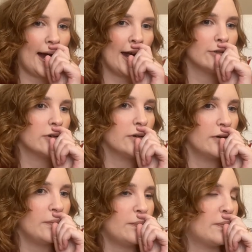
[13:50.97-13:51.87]
I
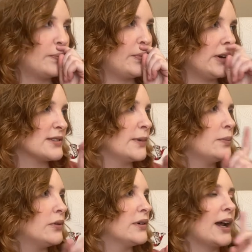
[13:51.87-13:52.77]
will possibly
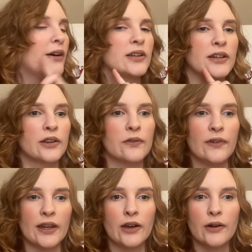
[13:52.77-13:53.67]
pull it out in another
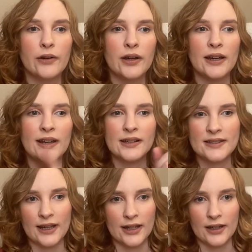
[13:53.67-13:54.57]
video. It is
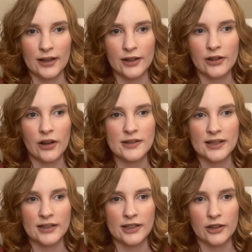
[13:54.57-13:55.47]
in a
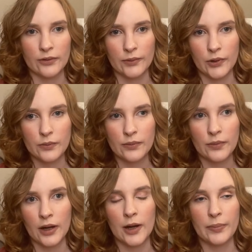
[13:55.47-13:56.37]
closet in another room,
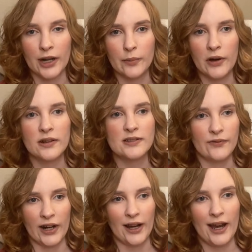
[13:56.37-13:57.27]
up in a box
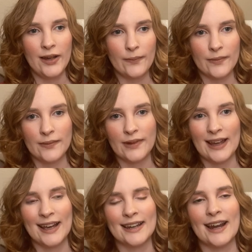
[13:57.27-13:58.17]
very high,
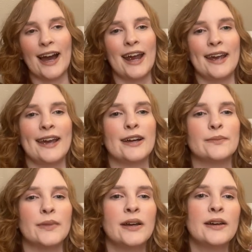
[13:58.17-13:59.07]
and I
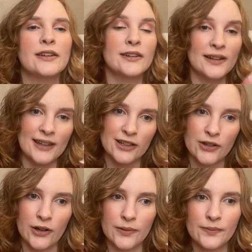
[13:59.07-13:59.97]
am not that
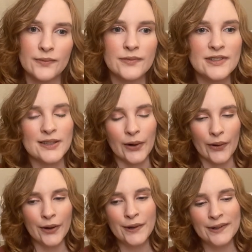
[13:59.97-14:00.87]
tall.
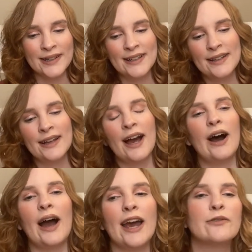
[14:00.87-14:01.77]
So
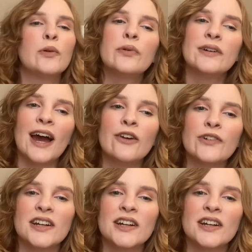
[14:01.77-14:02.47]
I will pull it out for